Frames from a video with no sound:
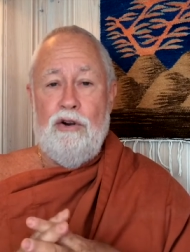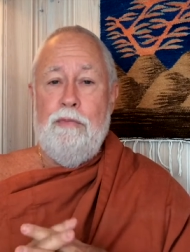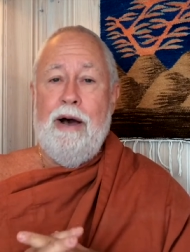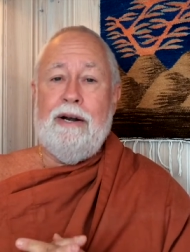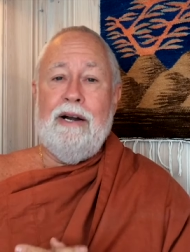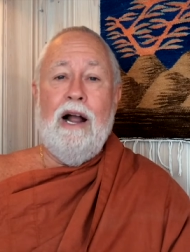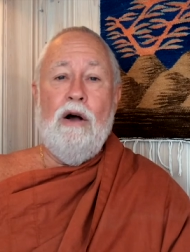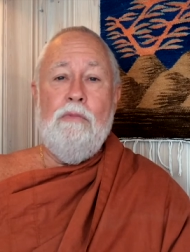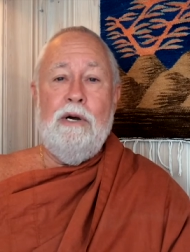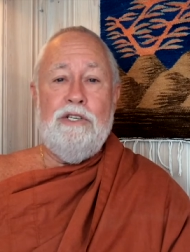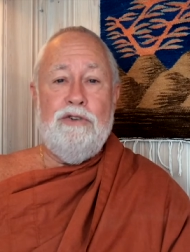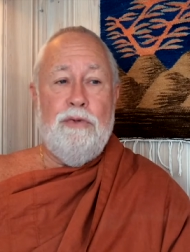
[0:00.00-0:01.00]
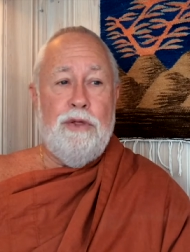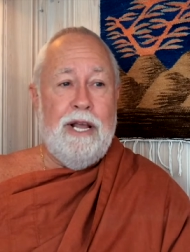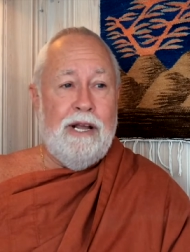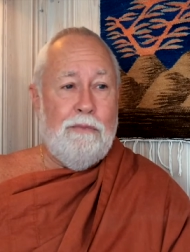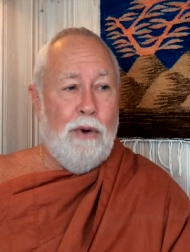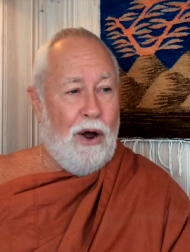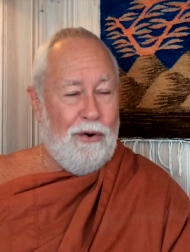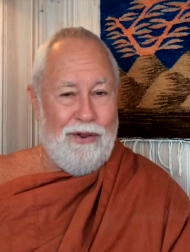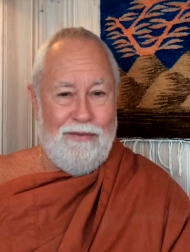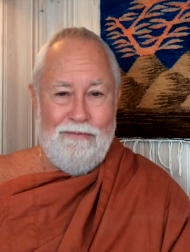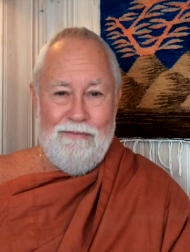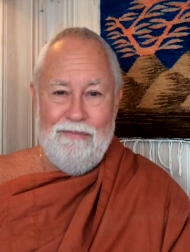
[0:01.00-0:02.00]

no matter how much you think about it,